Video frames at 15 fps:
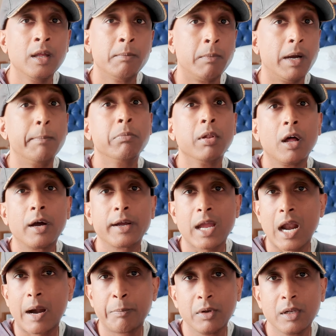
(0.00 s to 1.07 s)
My blog,
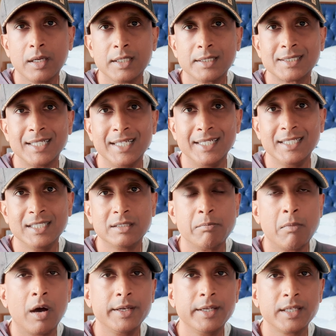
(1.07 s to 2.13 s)
Apperlust, it is
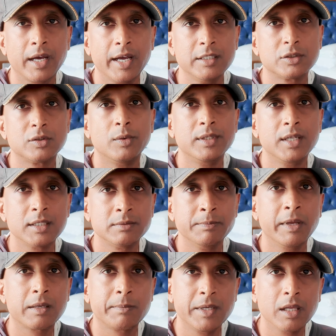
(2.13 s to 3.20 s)
monetized, so it does
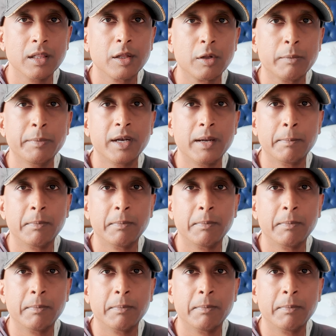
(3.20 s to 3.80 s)
make me a little bit of